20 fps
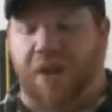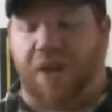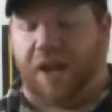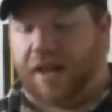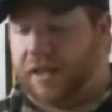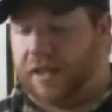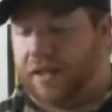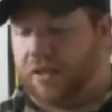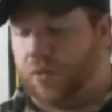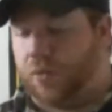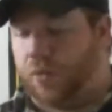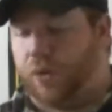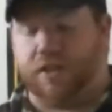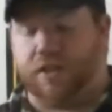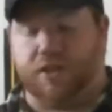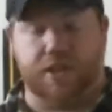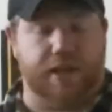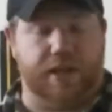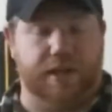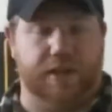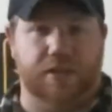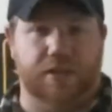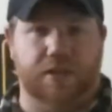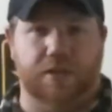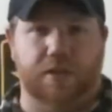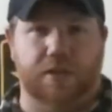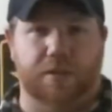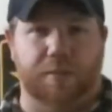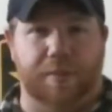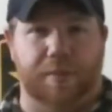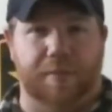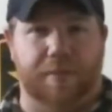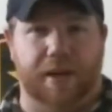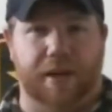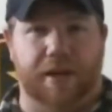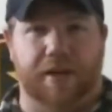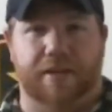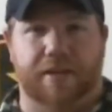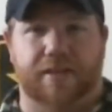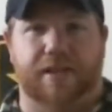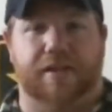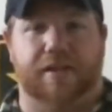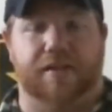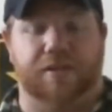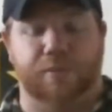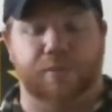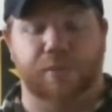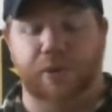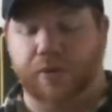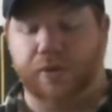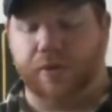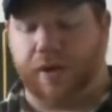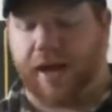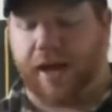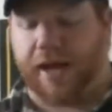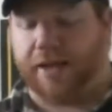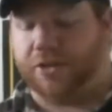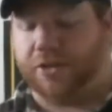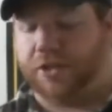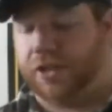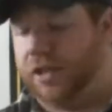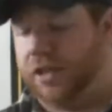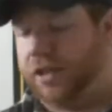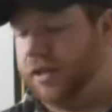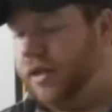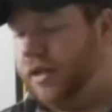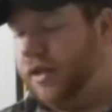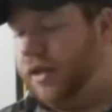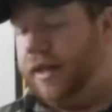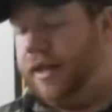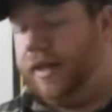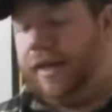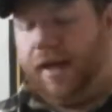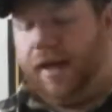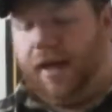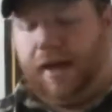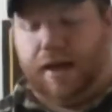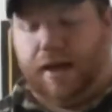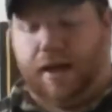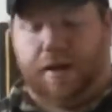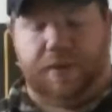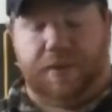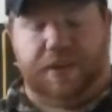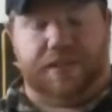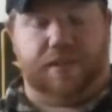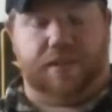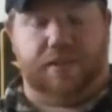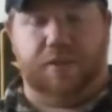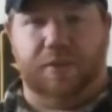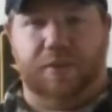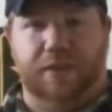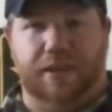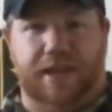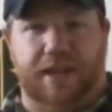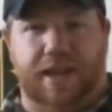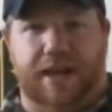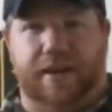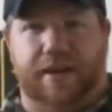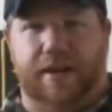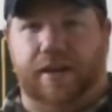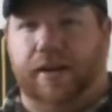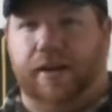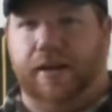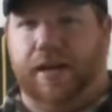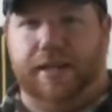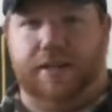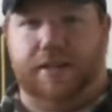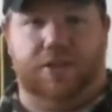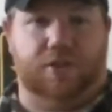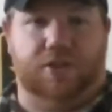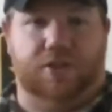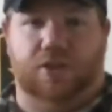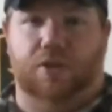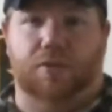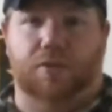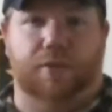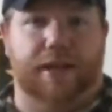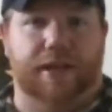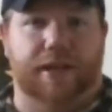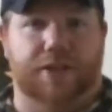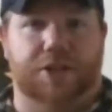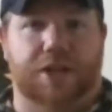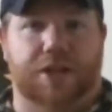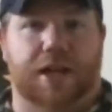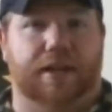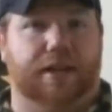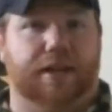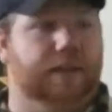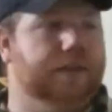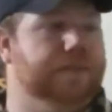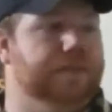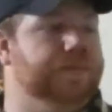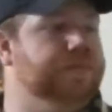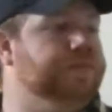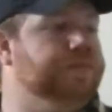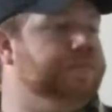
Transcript: I like the Winchester a little bit better. It's got a smoother action. It's a little bit lighter. It's just a great shotgun.